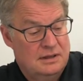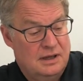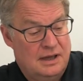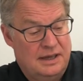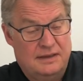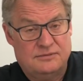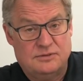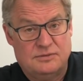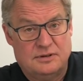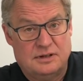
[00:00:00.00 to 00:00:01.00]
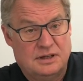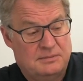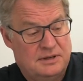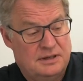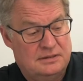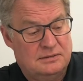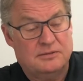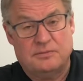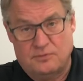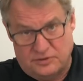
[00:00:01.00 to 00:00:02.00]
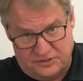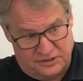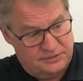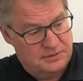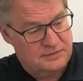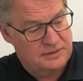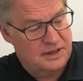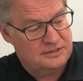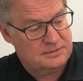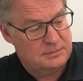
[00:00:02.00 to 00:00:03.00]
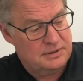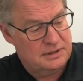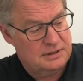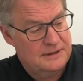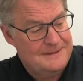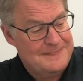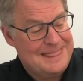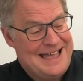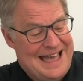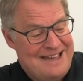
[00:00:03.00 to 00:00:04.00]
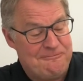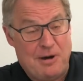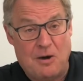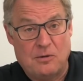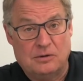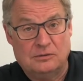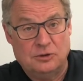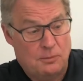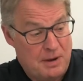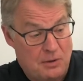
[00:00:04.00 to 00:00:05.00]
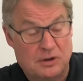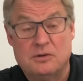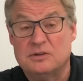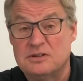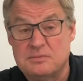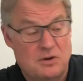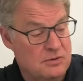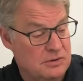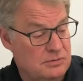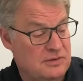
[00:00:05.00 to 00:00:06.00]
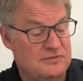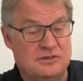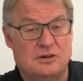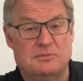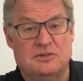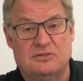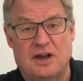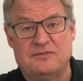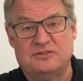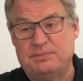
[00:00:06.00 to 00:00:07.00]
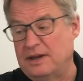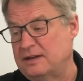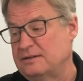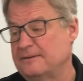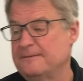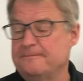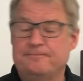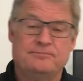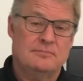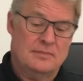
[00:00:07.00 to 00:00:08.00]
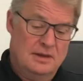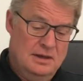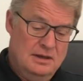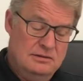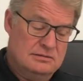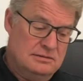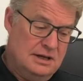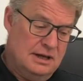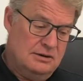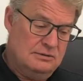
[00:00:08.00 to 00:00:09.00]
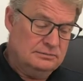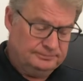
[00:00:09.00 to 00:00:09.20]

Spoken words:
I have 230 coming in, or 460, whatever the case may be. I have power, no power going to the motor. We've determined the drive is bad. So now